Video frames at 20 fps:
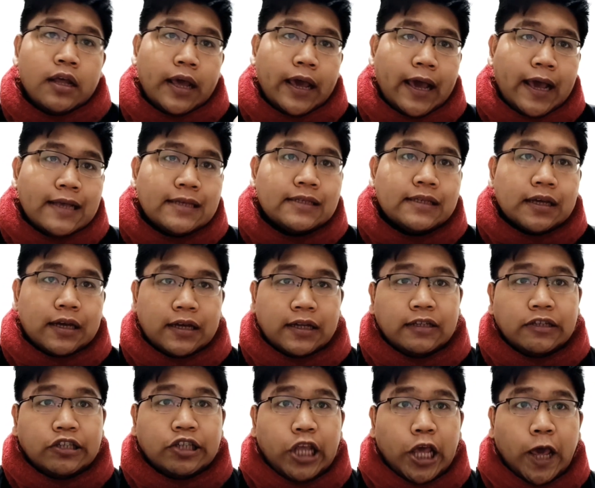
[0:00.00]
as a
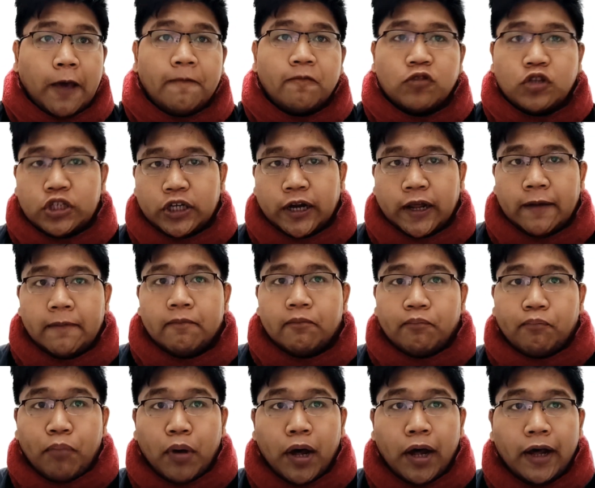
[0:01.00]
debt trap
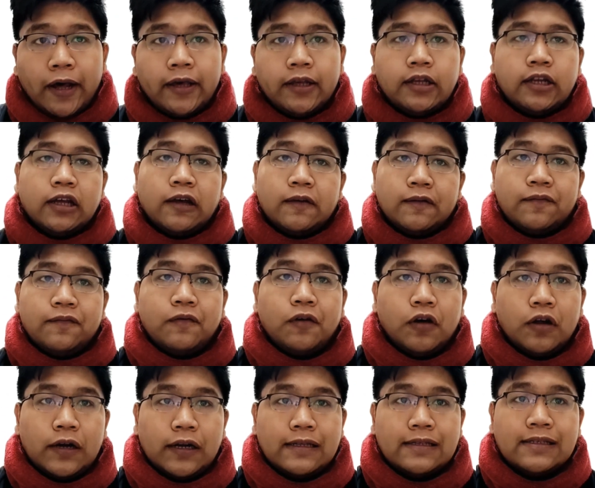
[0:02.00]
by the
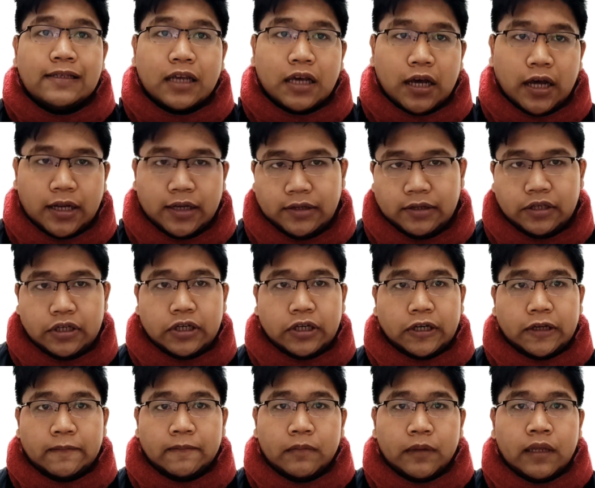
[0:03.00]
foreign country.